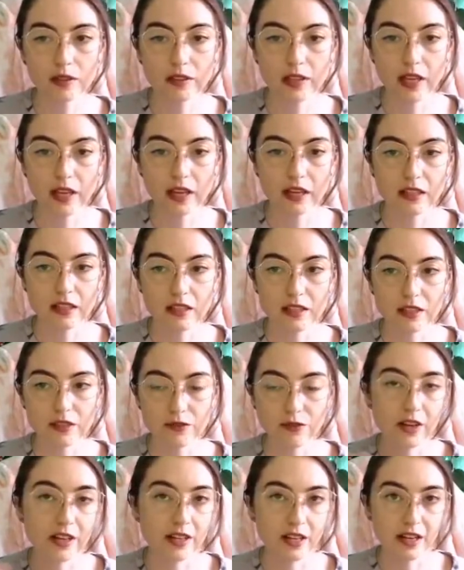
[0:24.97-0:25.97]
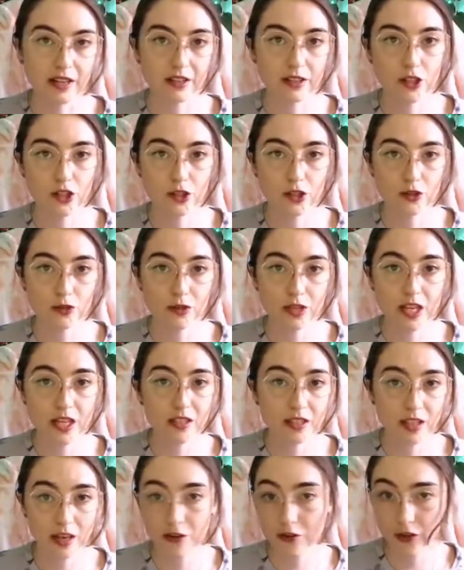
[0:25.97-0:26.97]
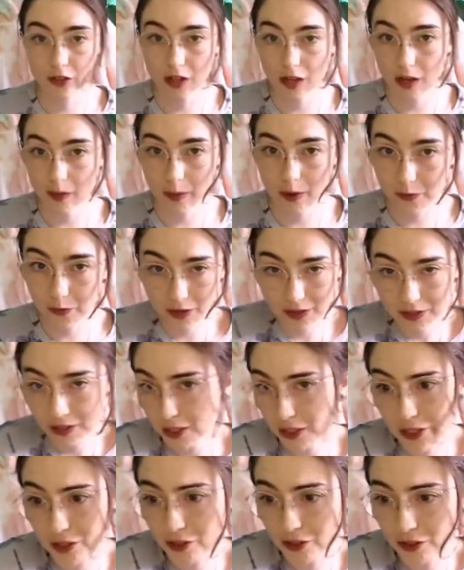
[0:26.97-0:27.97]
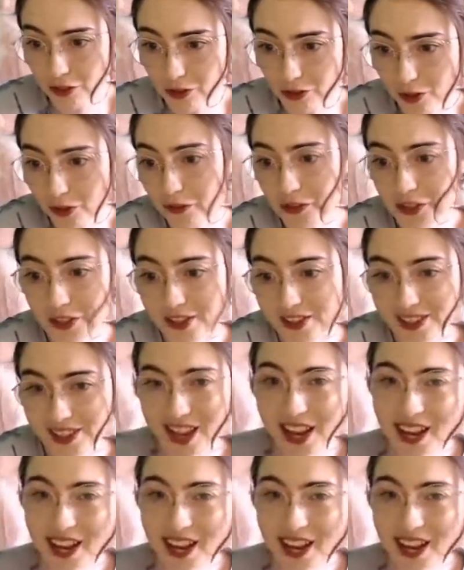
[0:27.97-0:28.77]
that is right next to the central hub of resident services.